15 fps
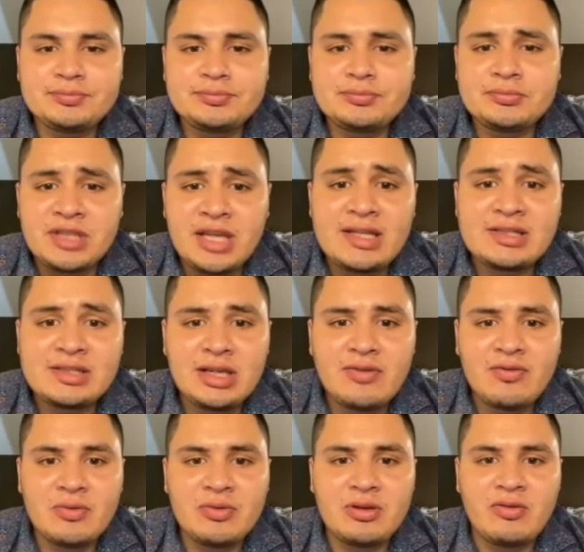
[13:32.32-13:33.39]
get sick
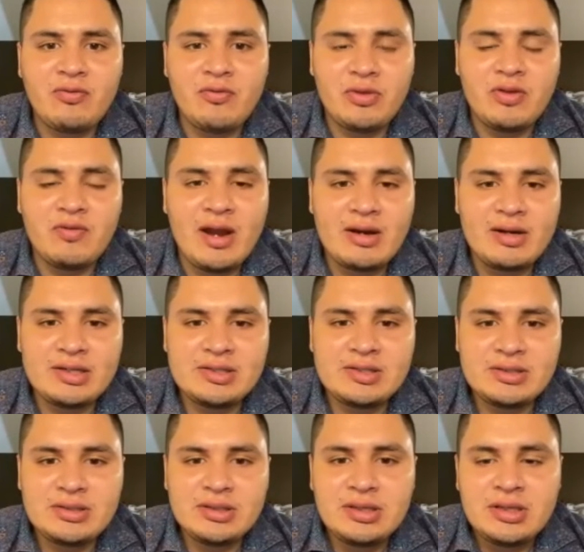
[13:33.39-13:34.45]
from the
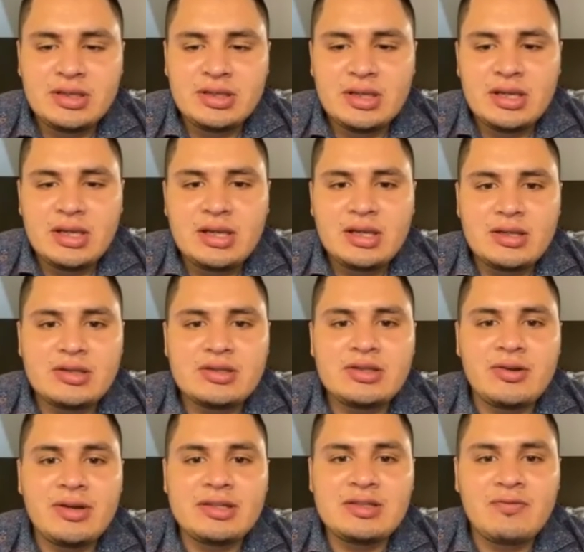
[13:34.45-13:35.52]
virus.
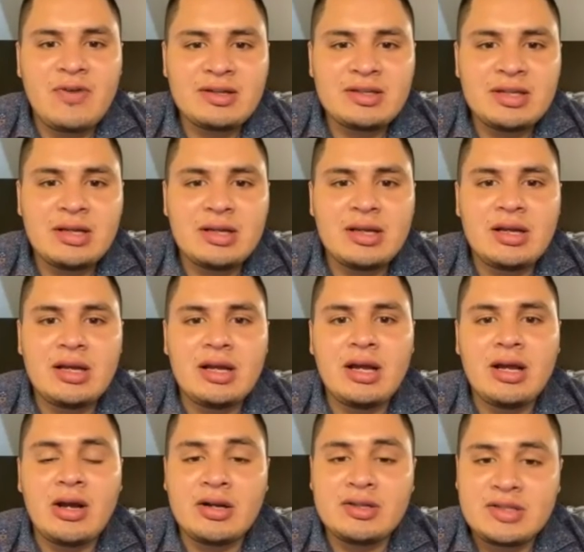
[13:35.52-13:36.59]
So it's affected
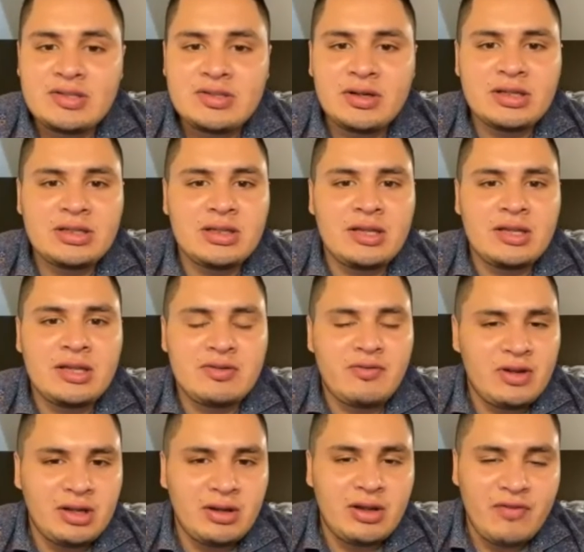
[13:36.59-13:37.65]
our district. It's
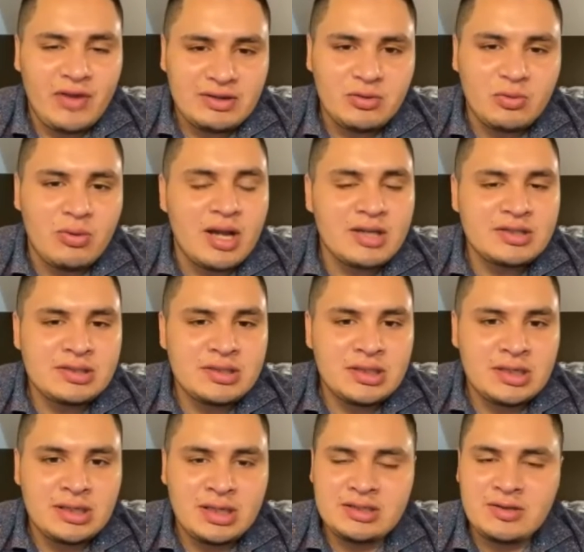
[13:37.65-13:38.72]
affected Washington,
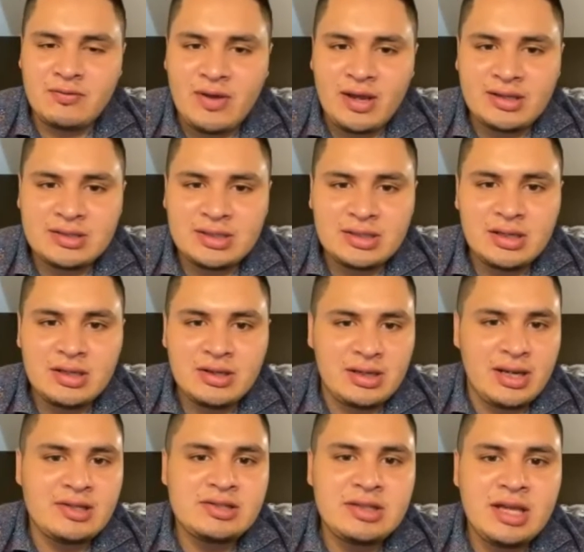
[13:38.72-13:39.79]
and it's affected the
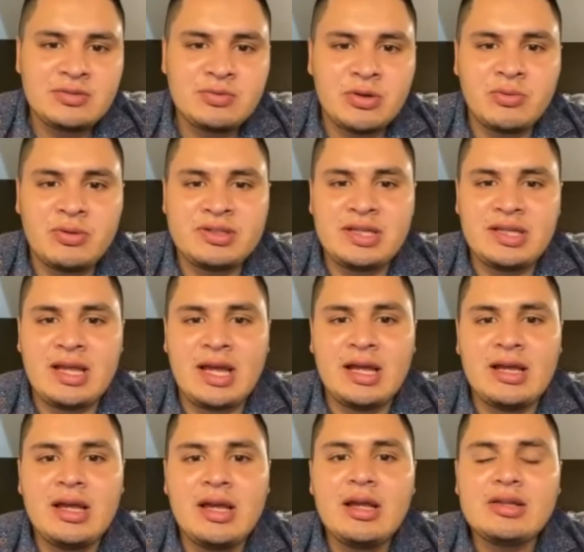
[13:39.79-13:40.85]
United States, where we see that
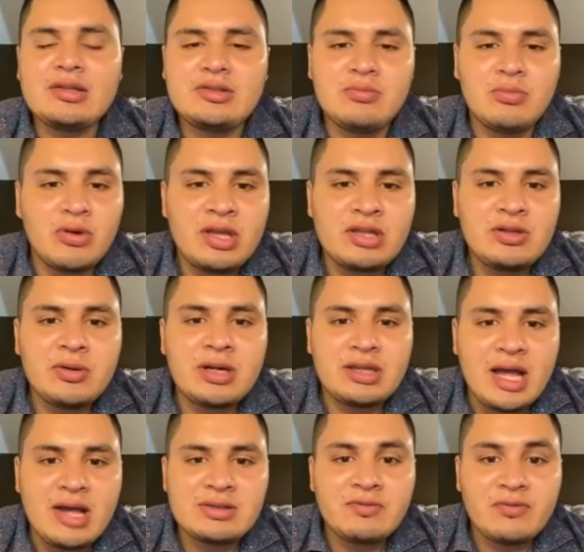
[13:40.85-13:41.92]
more than
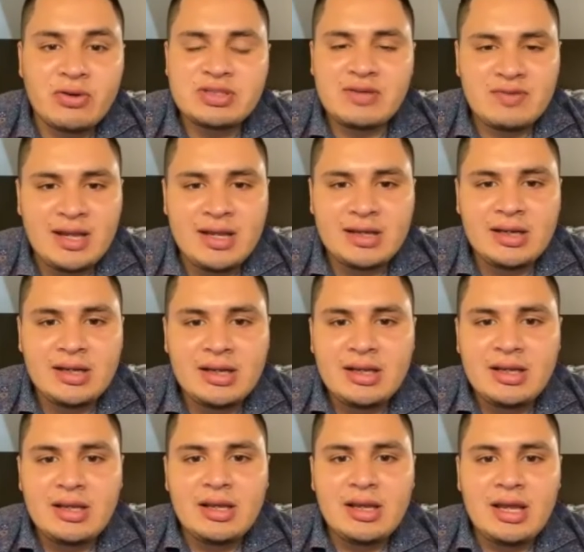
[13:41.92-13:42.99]
200,000 folks have died.
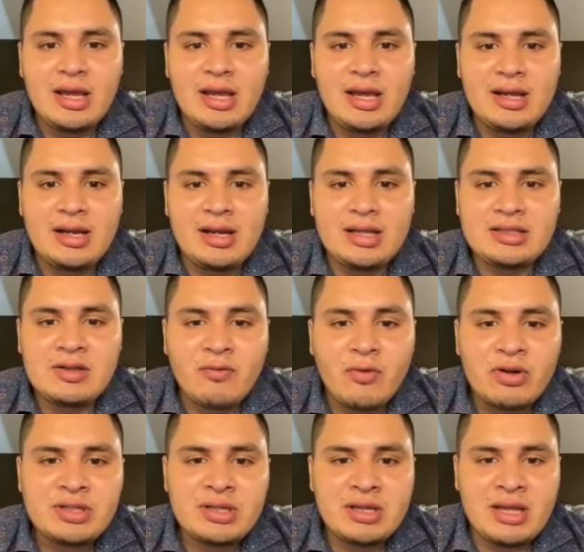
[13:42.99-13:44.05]
And it's
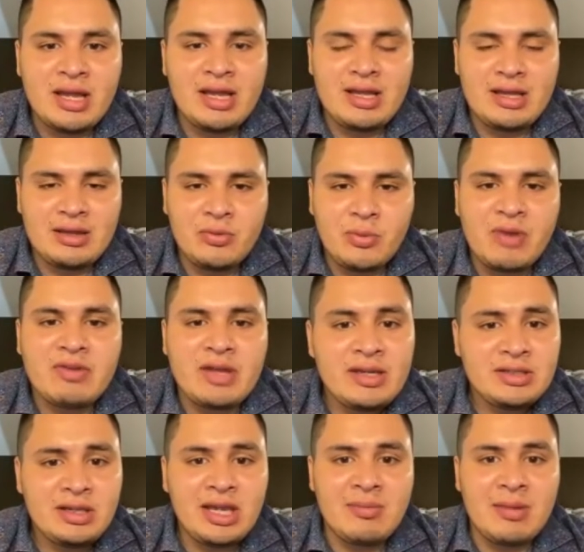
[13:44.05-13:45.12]
unfortunate that the
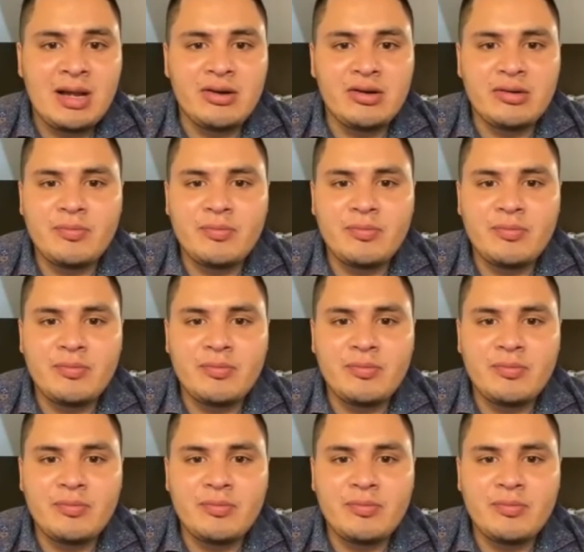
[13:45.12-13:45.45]
revelation came out